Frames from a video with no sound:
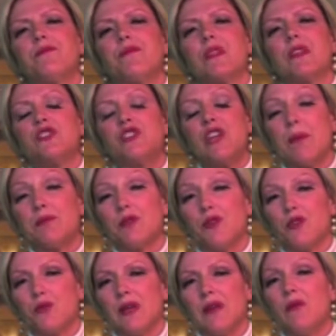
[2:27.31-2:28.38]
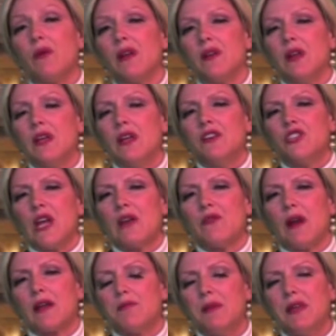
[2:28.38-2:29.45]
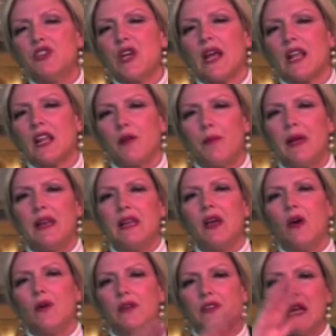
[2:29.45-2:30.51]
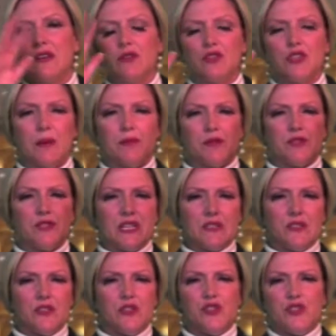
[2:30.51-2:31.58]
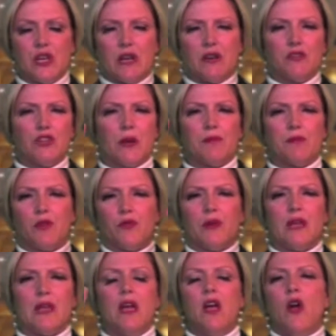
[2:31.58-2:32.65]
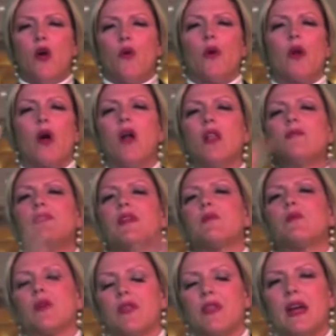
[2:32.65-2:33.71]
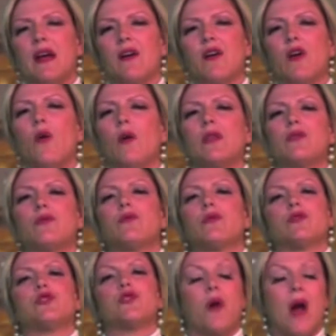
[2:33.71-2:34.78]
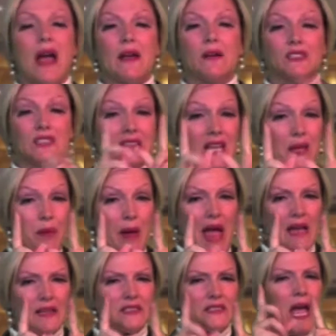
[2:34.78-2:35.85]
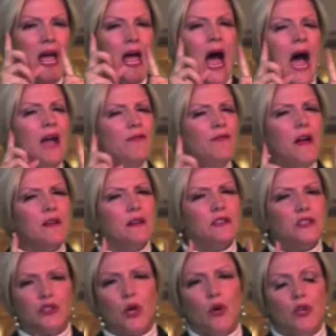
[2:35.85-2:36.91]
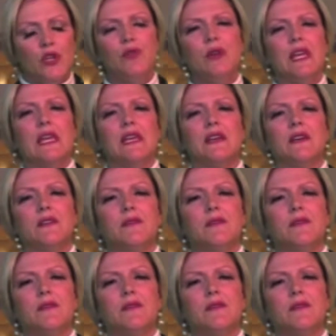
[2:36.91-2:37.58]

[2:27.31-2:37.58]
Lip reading: chapter 3, when Shadrach, Meshach, and Abednego, in Daniel chapter 6 and Daniel chapter 3, when all of them were there going through their trials that they passed, I found it so unique